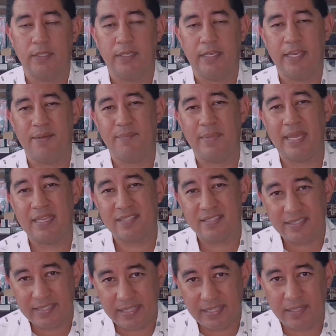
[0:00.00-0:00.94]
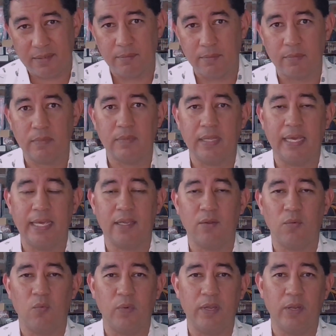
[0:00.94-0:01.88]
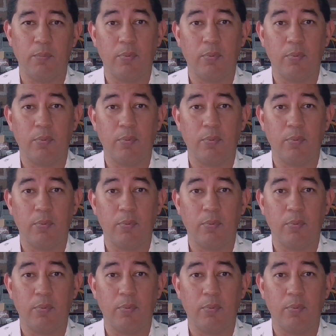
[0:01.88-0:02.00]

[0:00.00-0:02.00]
It may seem like we're